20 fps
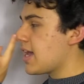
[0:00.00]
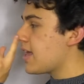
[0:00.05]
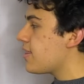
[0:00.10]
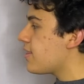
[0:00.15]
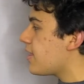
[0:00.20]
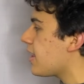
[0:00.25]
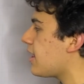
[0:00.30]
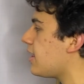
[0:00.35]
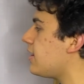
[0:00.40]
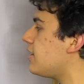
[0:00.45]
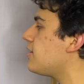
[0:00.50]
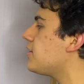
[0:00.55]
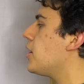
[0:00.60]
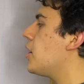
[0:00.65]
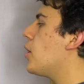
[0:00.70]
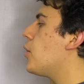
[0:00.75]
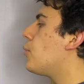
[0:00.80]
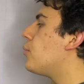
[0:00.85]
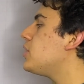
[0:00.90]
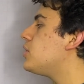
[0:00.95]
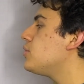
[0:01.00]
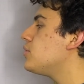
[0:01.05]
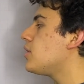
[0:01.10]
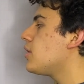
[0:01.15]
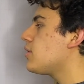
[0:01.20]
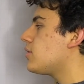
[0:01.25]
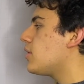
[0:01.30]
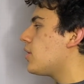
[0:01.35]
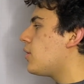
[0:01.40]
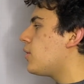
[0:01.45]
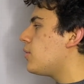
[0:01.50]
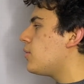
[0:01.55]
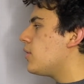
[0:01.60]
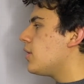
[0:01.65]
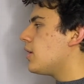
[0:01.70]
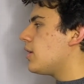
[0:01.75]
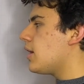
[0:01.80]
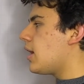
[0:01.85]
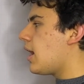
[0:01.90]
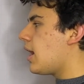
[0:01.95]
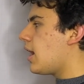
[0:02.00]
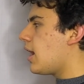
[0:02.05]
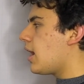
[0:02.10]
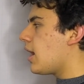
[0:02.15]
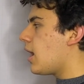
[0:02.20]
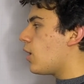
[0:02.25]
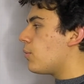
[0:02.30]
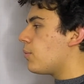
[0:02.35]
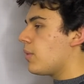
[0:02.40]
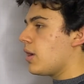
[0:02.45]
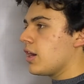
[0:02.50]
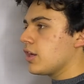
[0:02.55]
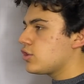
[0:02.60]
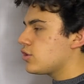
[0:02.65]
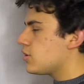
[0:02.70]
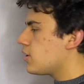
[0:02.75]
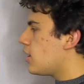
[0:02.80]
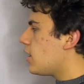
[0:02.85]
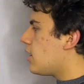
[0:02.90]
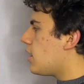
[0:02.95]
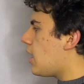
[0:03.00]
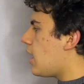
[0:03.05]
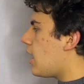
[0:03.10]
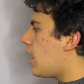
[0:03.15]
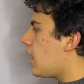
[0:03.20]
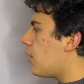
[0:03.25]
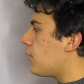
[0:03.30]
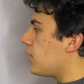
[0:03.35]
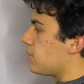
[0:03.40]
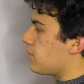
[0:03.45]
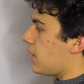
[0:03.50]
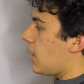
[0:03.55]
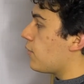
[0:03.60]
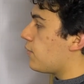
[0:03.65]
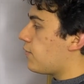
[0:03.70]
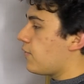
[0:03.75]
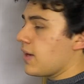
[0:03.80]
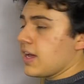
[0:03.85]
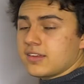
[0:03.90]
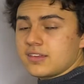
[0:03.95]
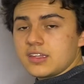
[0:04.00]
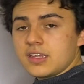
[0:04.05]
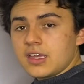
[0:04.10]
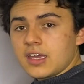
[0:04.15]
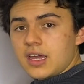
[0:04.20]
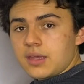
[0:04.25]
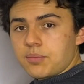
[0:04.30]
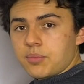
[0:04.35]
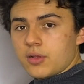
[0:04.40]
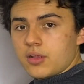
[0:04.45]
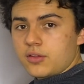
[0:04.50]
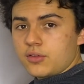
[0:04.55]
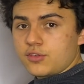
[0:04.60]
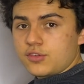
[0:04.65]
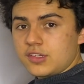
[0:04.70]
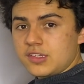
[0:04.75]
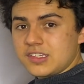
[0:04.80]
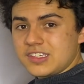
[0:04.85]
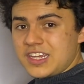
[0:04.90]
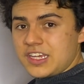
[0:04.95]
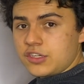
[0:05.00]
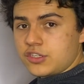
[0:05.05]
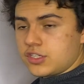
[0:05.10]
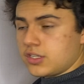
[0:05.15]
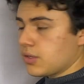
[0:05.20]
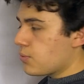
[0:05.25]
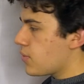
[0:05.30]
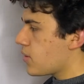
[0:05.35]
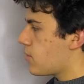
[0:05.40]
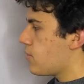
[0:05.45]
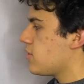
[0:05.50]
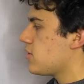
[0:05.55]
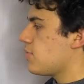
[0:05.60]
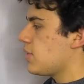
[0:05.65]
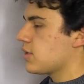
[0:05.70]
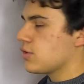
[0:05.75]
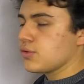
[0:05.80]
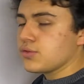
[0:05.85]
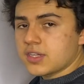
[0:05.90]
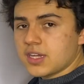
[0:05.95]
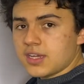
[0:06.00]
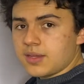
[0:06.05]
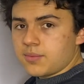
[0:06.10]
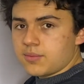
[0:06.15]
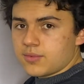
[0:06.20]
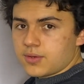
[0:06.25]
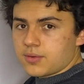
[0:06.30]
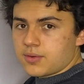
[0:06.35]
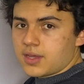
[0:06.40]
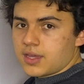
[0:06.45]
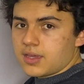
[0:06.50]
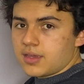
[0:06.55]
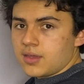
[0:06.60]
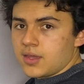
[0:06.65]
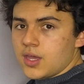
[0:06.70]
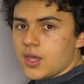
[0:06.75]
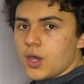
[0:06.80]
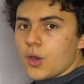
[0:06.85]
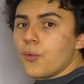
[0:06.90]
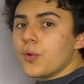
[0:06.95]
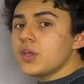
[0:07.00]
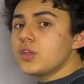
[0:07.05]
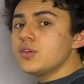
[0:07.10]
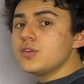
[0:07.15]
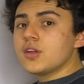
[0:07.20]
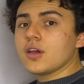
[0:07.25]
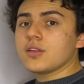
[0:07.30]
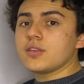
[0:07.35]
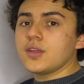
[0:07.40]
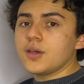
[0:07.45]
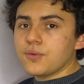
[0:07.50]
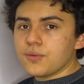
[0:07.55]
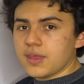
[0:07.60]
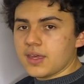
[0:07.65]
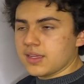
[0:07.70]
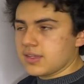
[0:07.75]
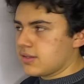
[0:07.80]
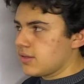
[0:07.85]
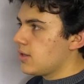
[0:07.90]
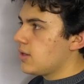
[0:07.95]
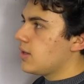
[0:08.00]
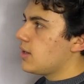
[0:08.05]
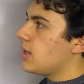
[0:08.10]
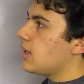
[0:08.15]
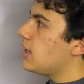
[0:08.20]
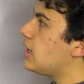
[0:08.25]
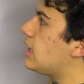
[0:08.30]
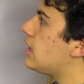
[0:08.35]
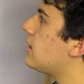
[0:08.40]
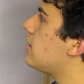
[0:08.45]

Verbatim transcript: and that is, we do not know uh, how much, uh, well, how fast the hypotenuse is changing with respect to time, okay? We do not know that. In,